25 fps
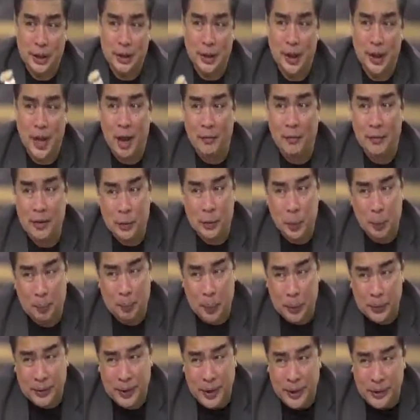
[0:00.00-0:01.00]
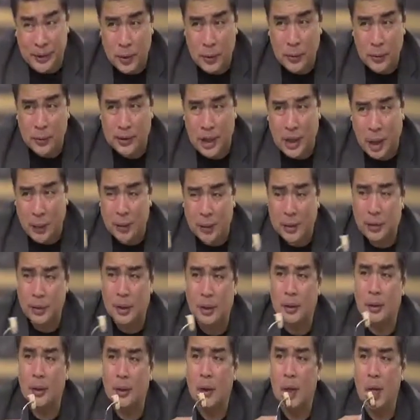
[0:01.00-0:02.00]
Okay. Do you have this with potato,
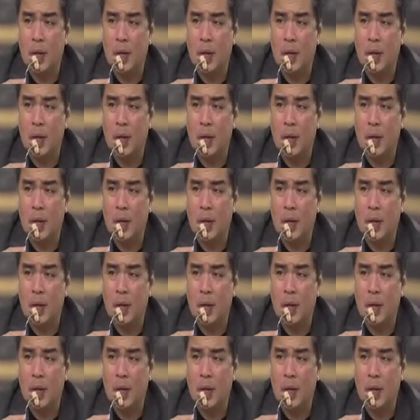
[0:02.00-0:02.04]
sauerkraut?